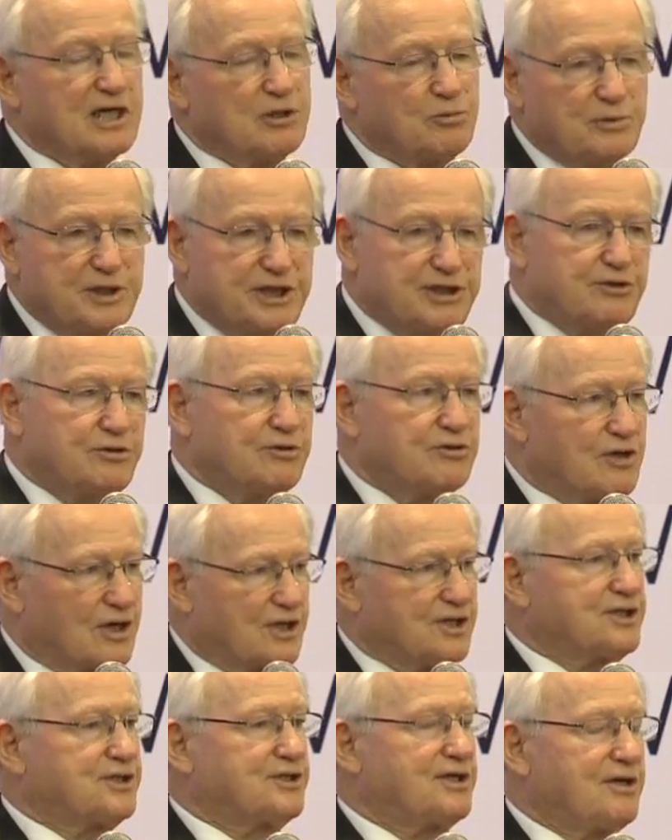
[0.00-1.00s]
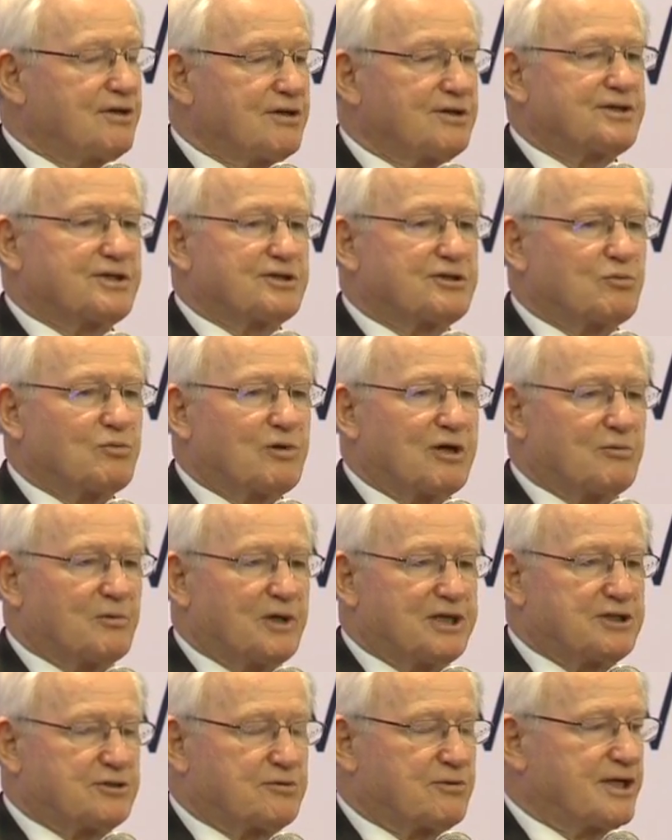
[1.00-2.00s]
We do not see this as a one-way
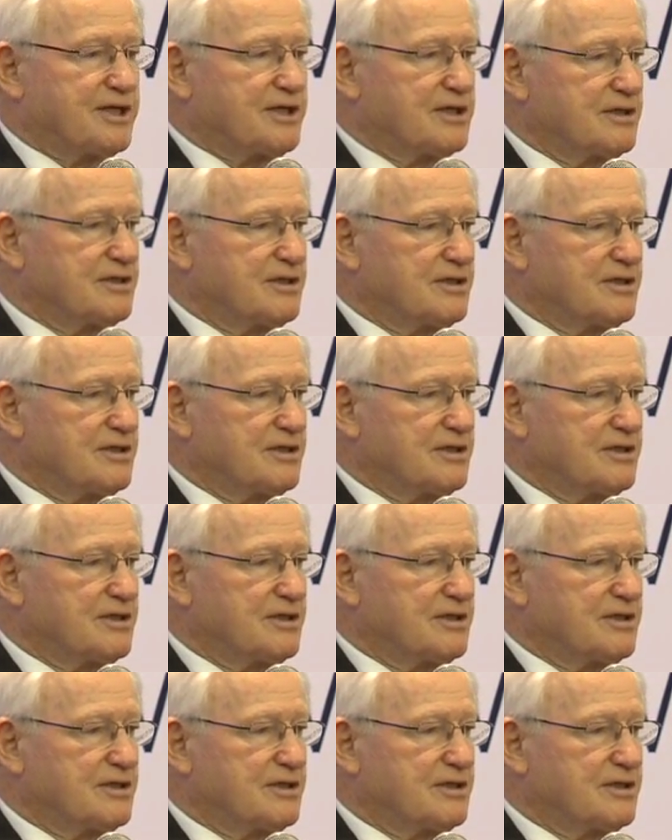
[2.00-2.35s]
street.